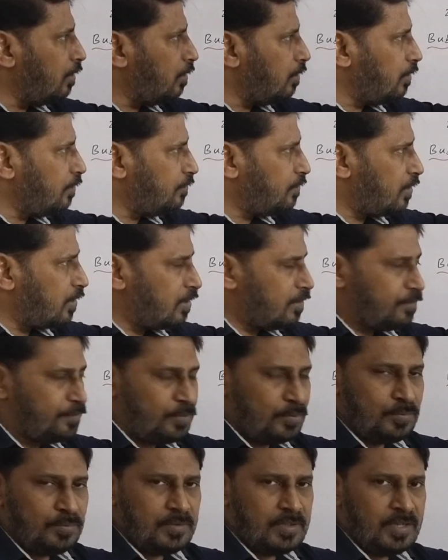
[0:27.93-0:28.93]
instead of
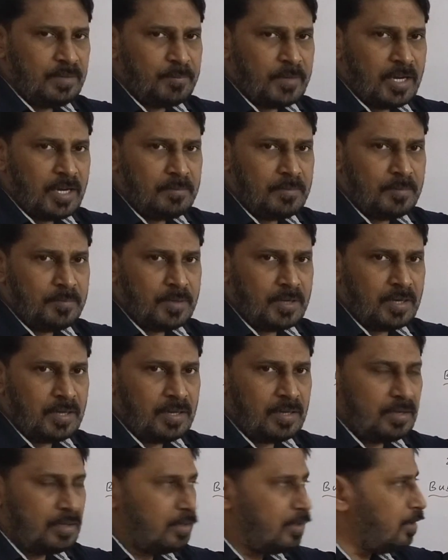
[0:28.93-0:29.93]
using main
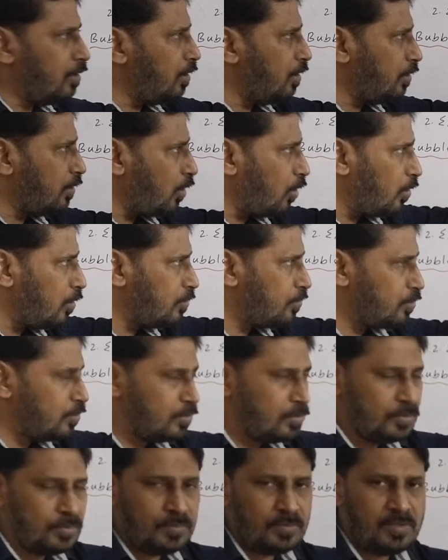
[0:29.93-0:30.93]
memory, it also
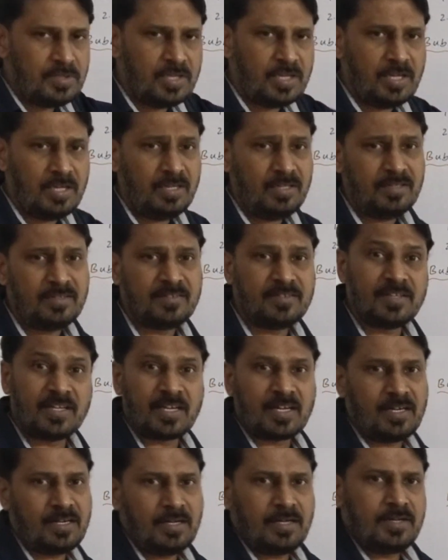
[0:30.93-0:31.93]
use the
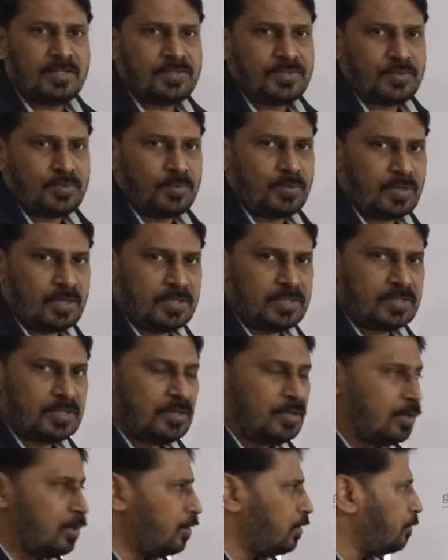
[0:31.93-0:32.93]
secondary storage,
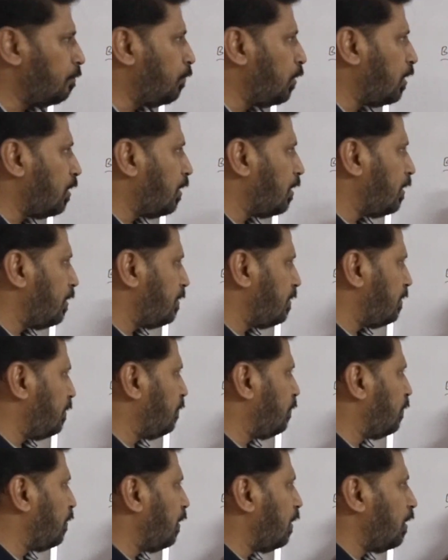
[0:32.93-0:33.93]
because
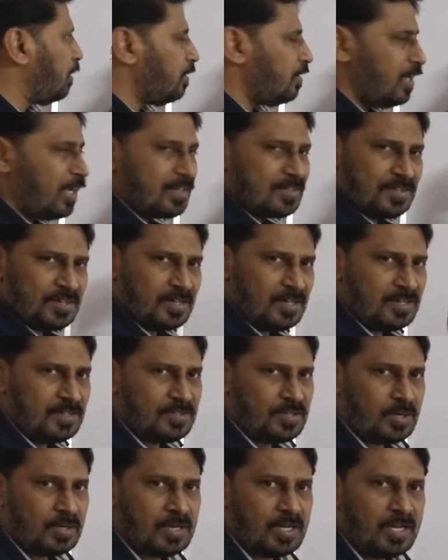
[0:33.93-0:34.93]
in the external
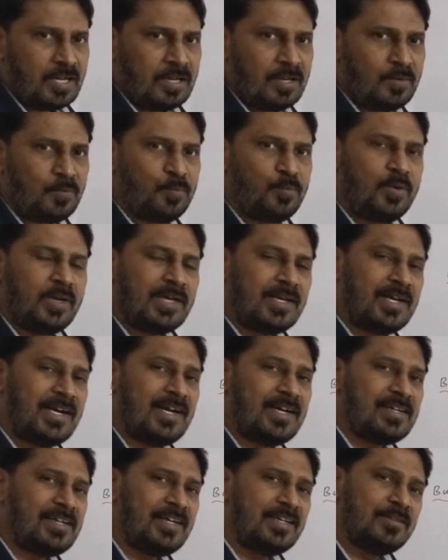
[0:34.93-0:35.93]
sorting we are
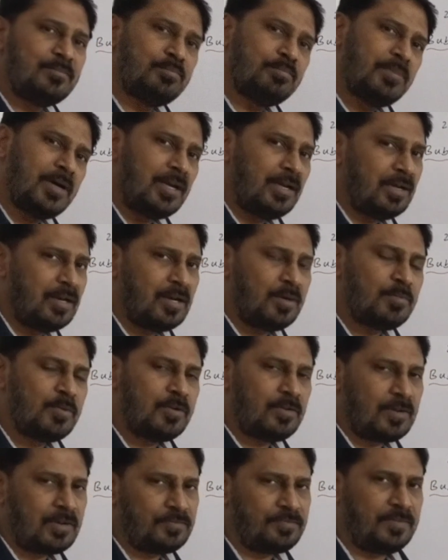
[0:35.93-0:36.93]
handling bulk
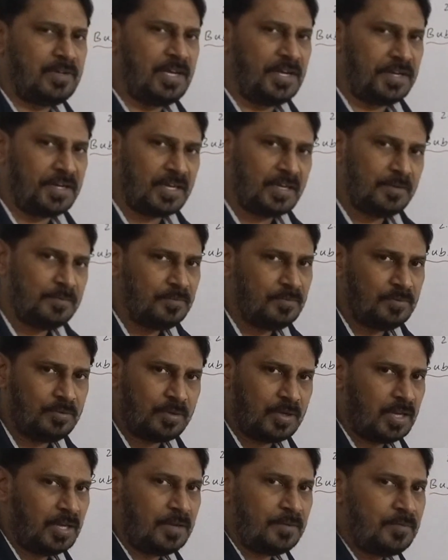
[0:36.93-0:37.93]
amount of data.
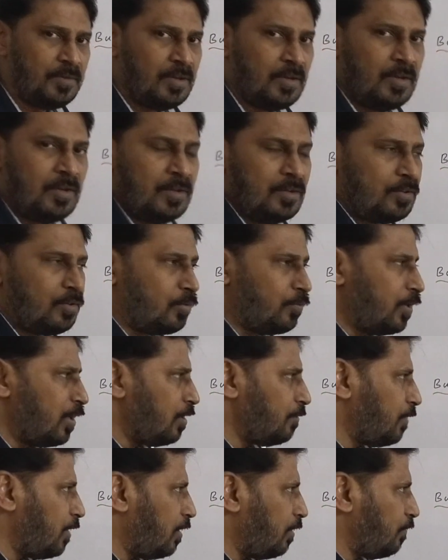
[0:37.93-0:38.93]
Okay, so
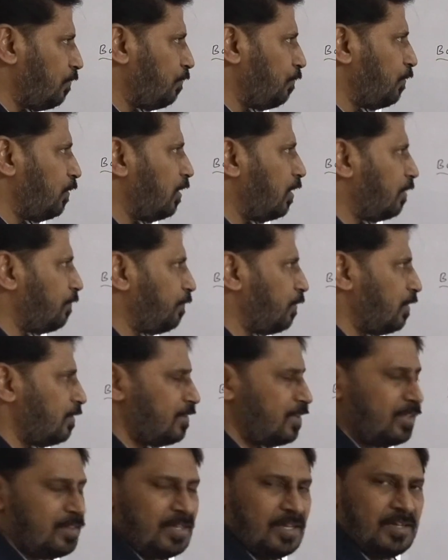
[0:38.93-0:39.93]
whenever we are
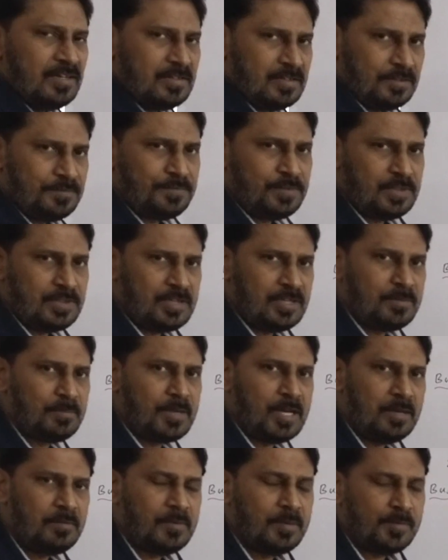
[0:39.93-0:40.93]
facing the insufficient
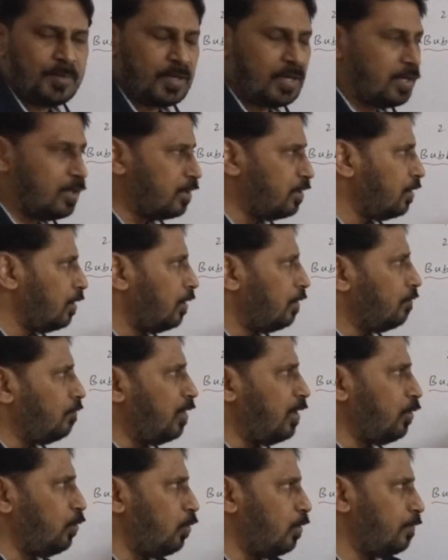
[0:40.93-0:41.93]
main memory,
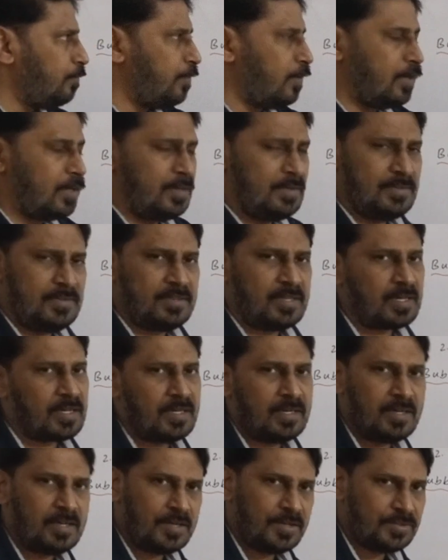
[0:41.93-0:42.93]
we go for
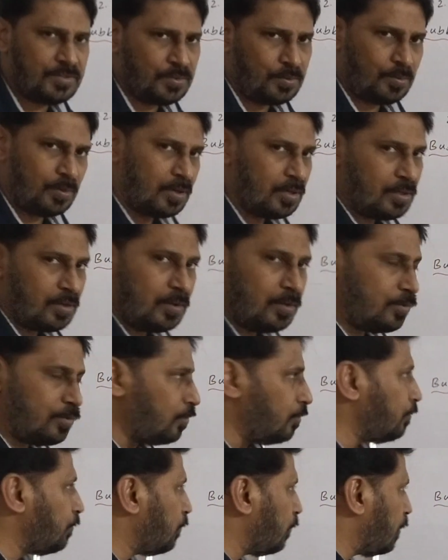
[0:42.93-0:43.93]
secondary storage
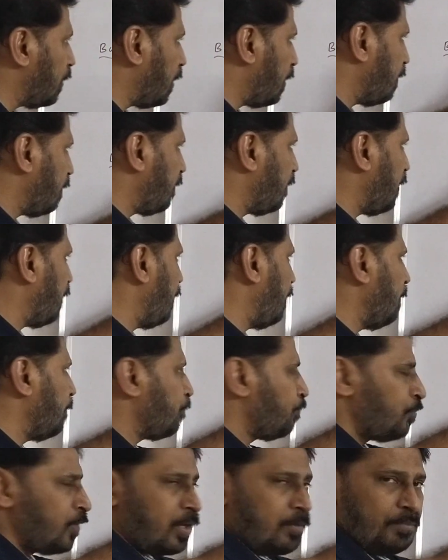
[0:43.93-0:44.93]
also. So that is
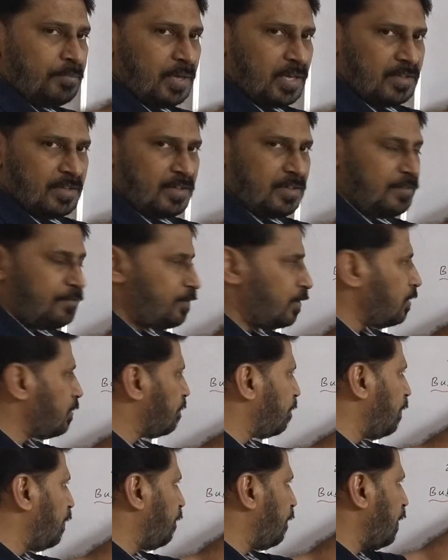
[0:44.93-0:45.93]
the major
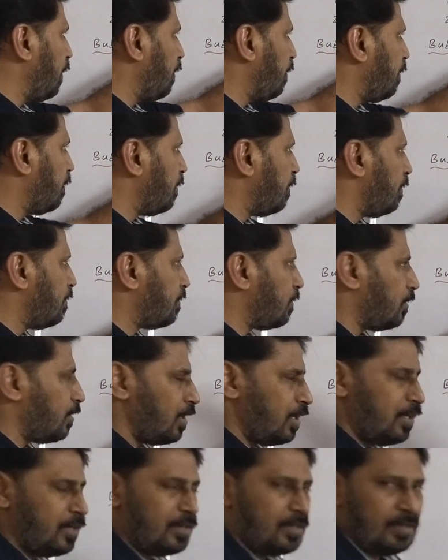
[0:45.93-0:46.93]
difference between internal
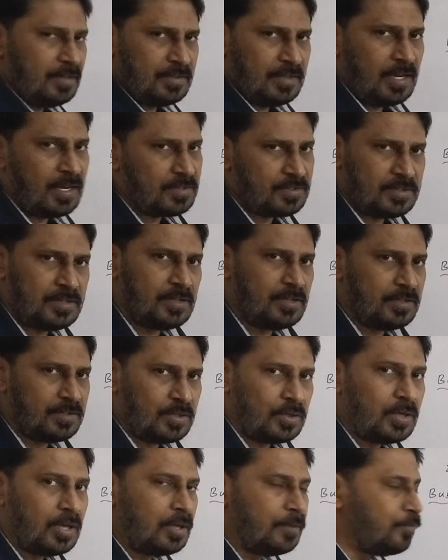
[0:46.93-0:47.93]
sorting and external
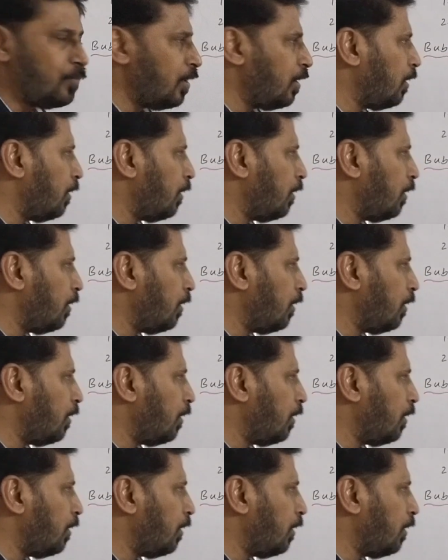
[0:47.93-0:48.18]
sorting.